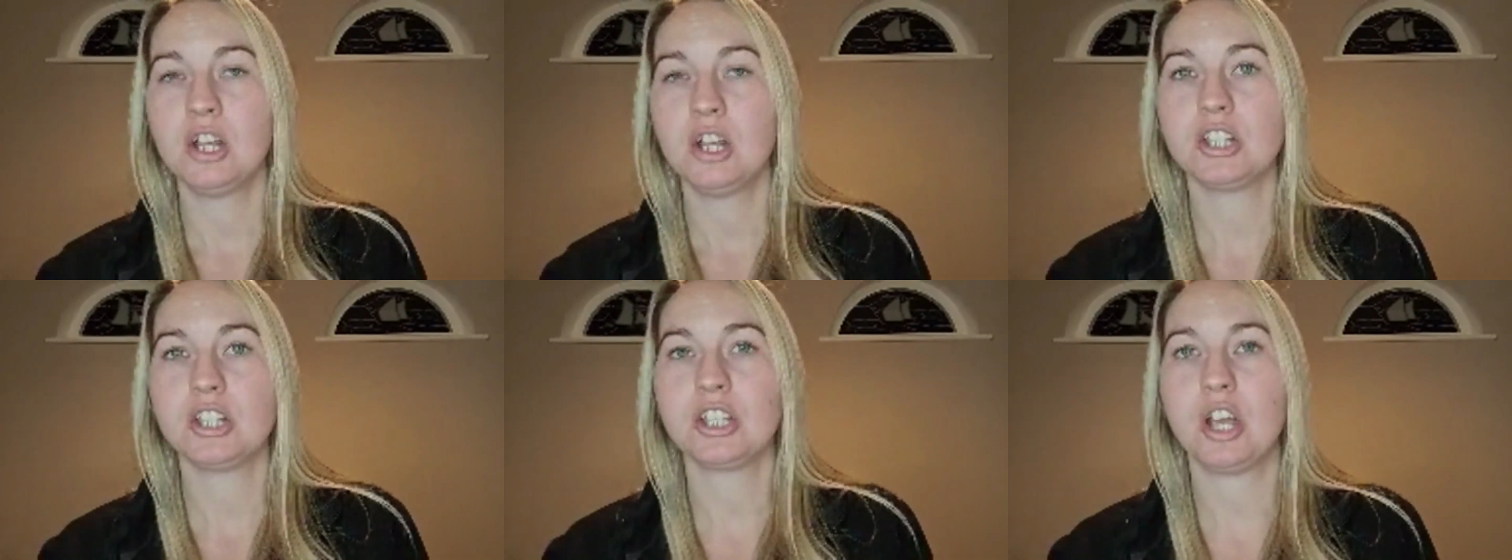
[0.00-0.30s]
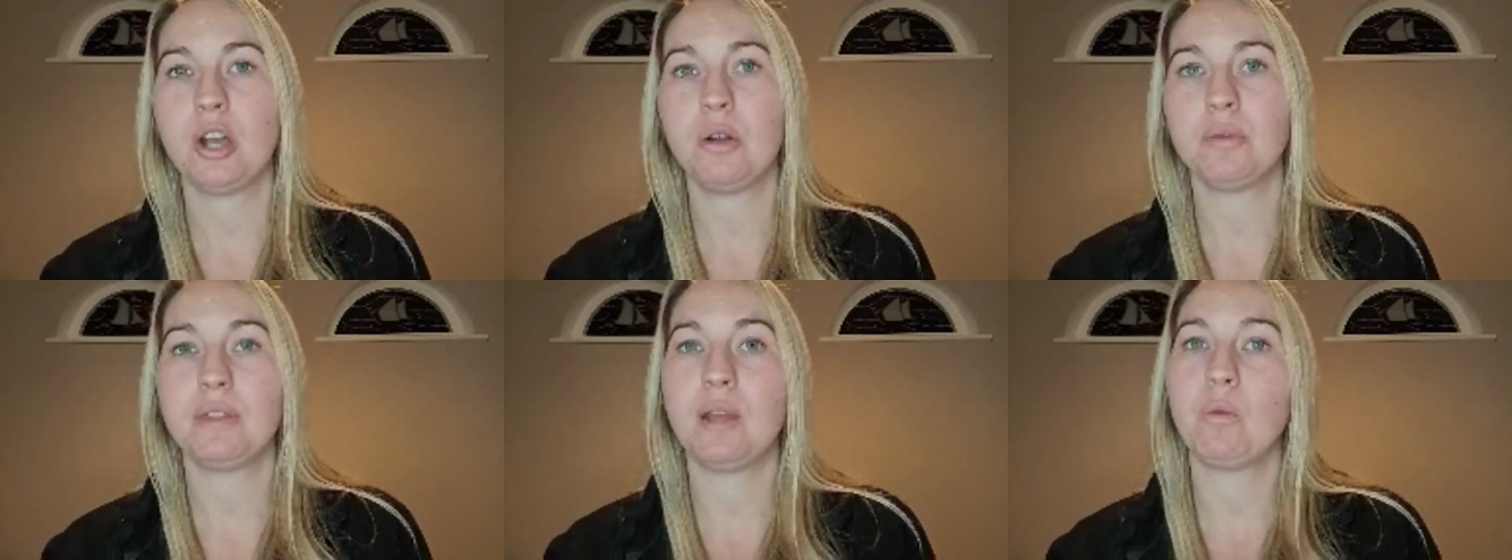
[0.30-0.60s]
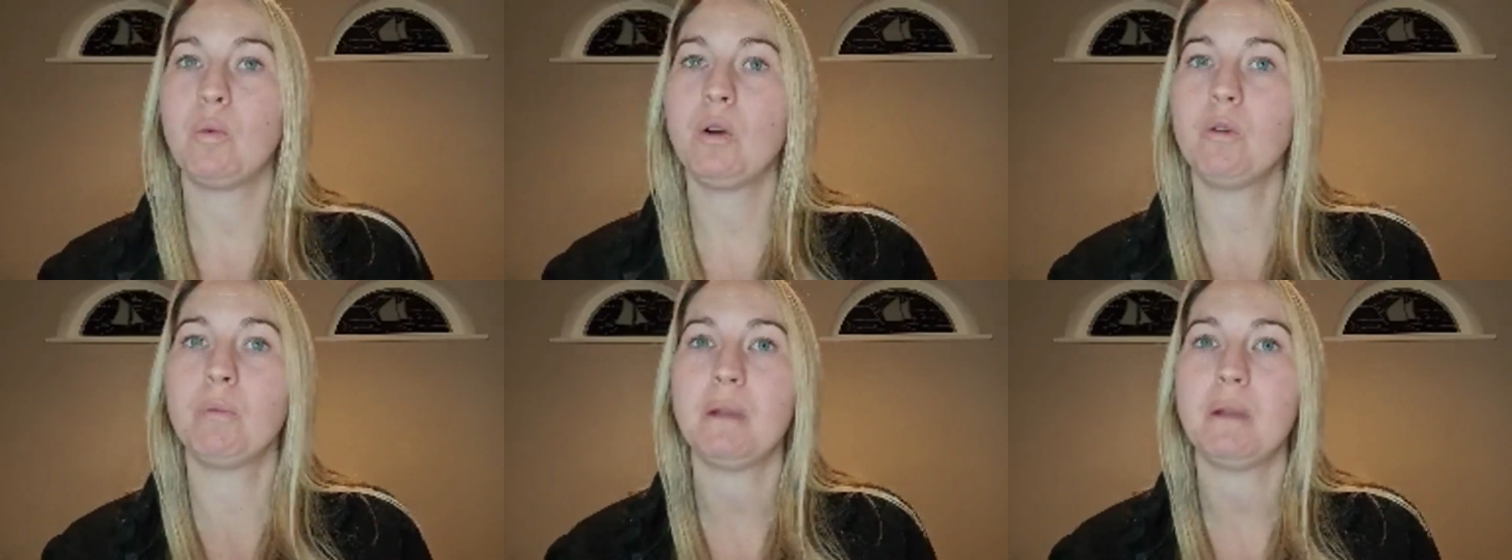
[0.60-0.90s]
So there
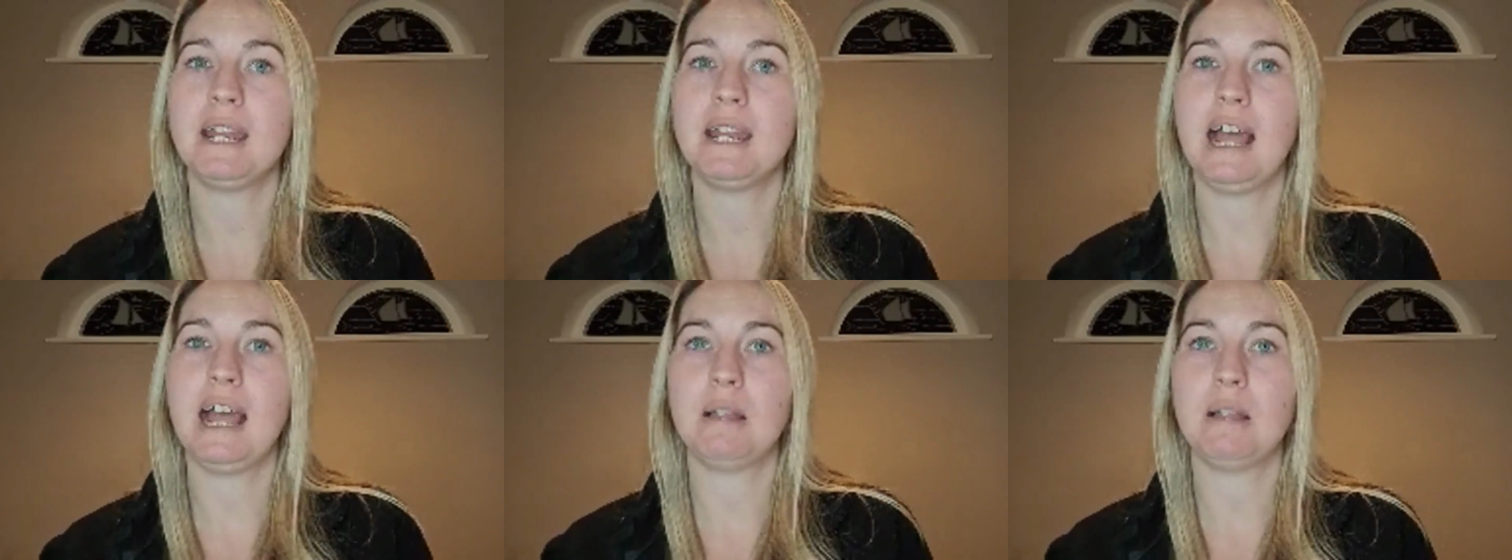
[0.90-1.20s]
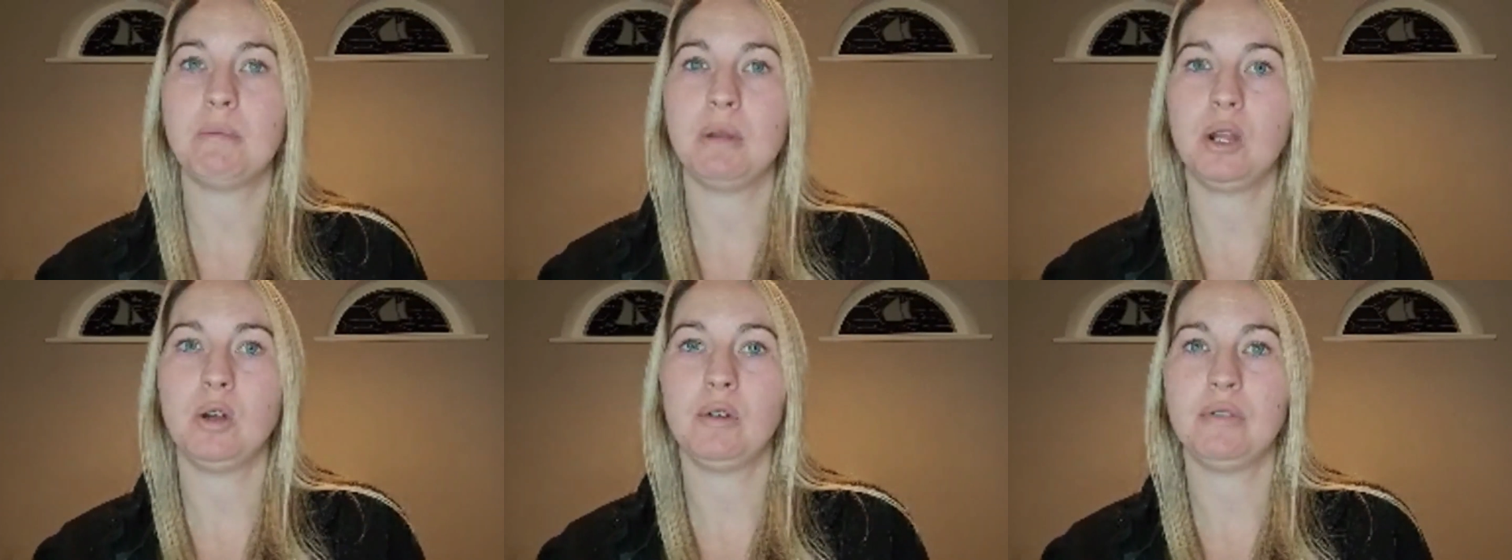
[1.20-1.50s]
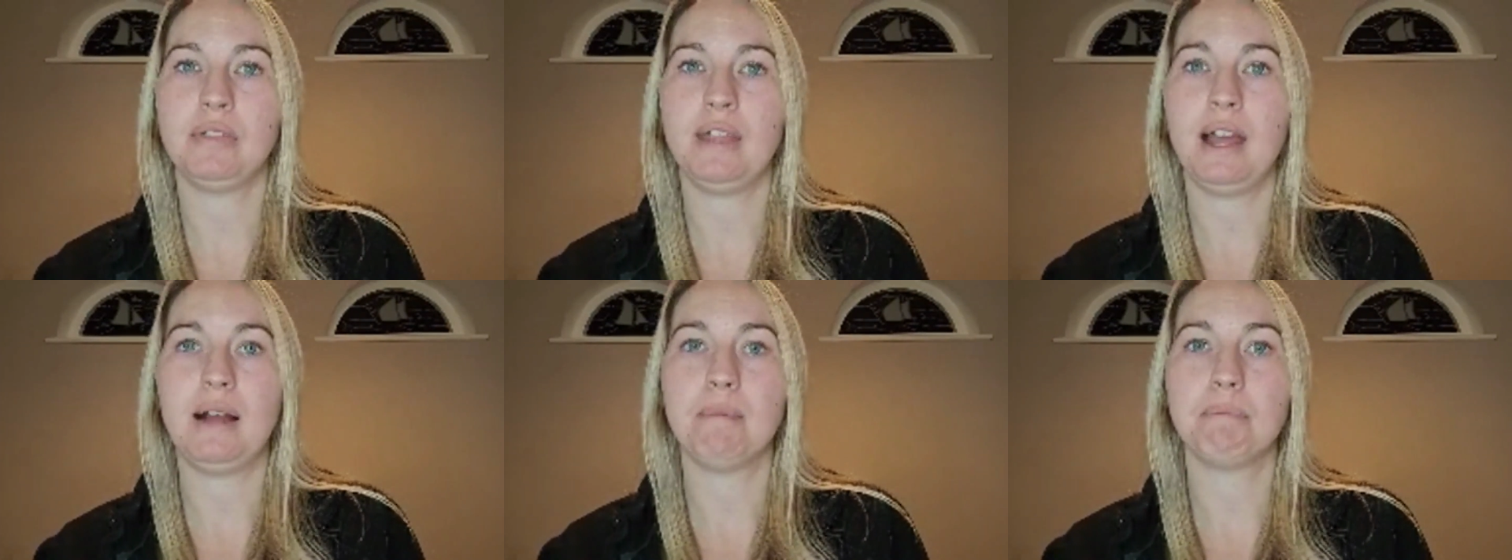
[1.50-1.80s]
will be an element
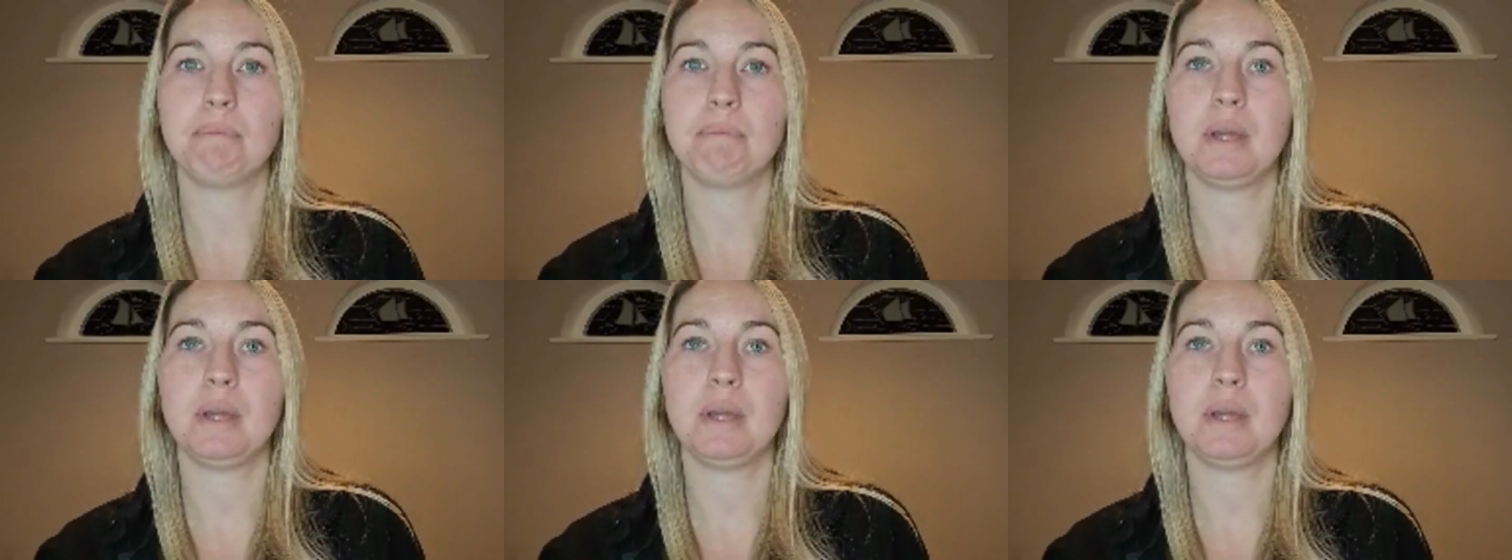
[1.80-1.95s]
of that,